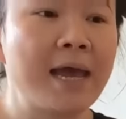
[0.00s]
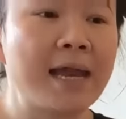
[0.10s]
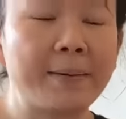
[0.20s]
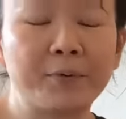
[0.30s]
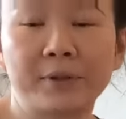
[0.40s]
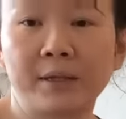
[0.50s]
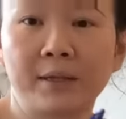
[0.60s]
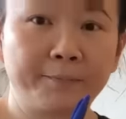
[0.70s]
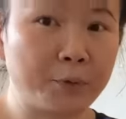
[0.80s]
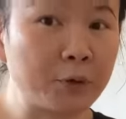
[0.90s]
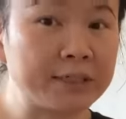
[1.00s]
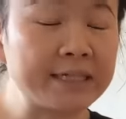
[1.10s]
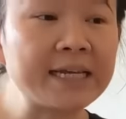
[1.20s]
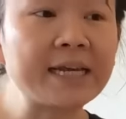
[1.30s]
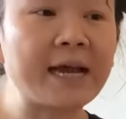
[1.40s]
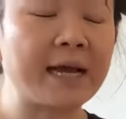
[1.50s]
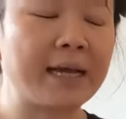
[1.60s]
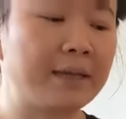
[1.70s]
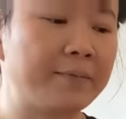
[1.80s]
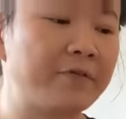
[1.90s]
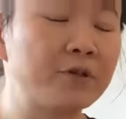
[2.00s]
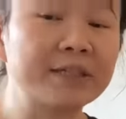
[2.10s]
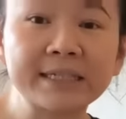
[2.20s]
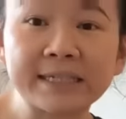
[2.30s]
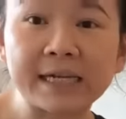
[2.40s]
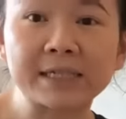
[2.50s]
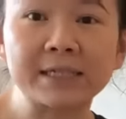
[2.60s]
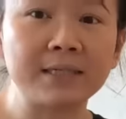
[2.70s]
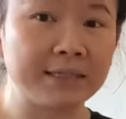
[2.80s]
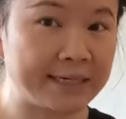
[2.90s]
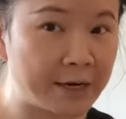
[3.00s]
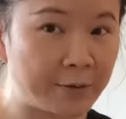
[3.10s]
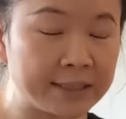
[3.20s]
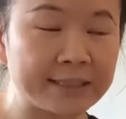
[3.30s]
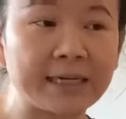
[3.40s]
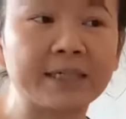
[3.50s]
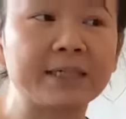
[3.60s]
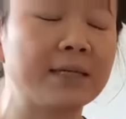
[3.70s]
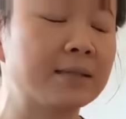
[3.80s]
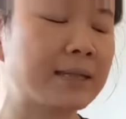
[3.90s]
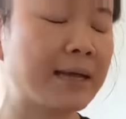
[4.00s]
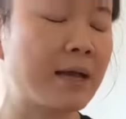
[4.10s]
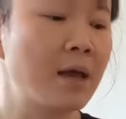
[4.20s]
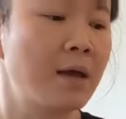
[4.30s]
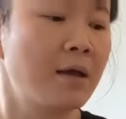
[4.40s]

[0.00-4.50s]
And I put in the protein, uh, in the frozen sessions, dairy sessions, like